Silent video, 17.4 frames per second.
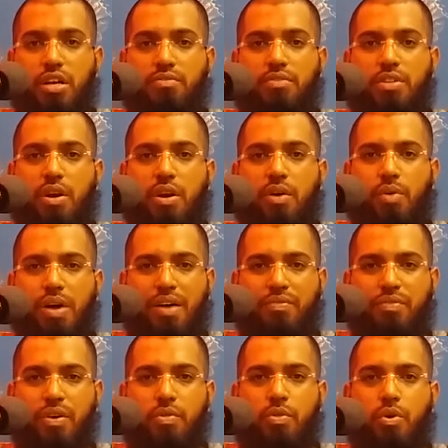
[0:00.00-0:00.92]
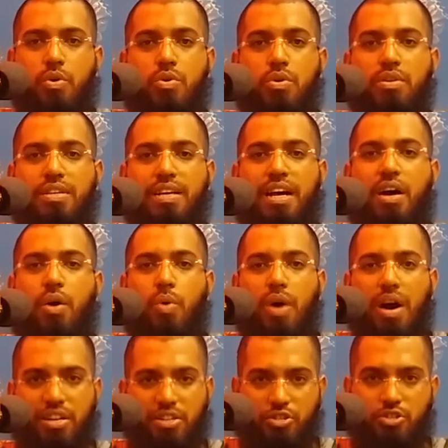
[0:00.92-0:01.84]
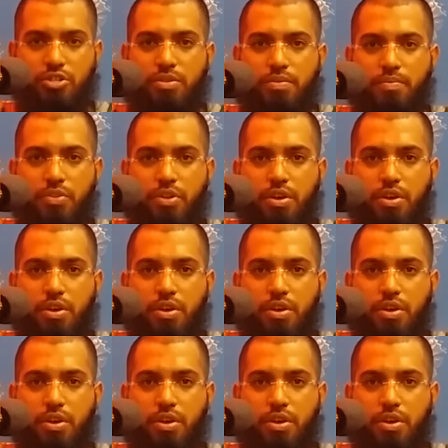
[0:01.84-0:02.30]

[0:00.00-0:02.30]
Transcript: of the Rawafid or the Khawarij.